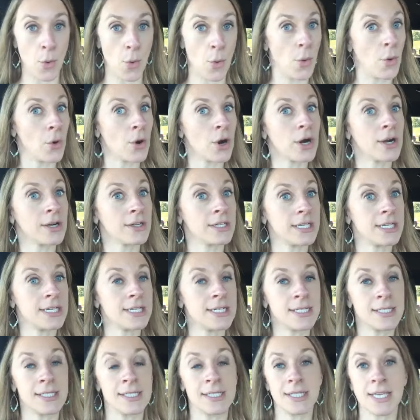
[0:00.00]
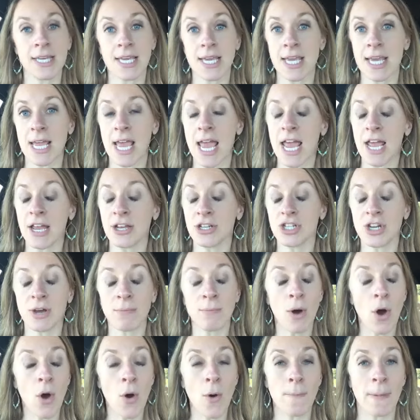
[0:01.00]
or is the
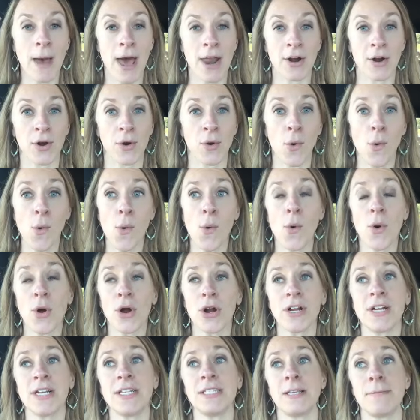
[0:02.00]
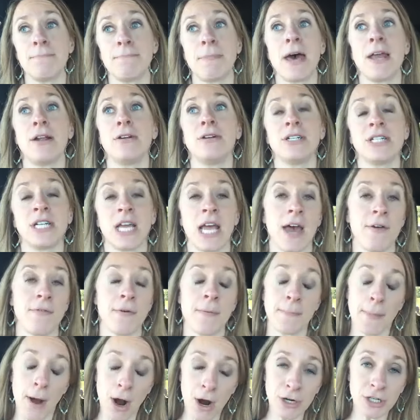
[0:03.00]
HMO better, or is it better to have
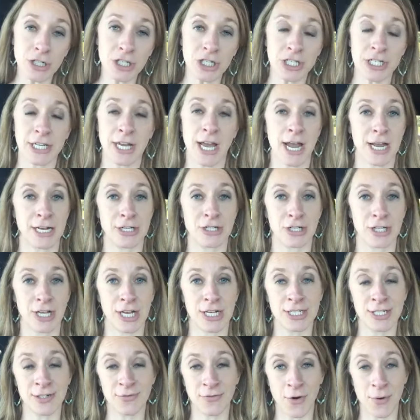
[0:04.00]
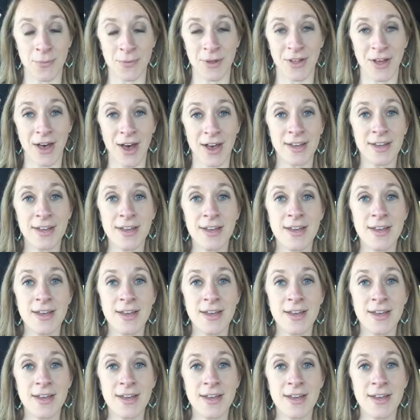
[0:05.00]
a partially hydrolyzed formula?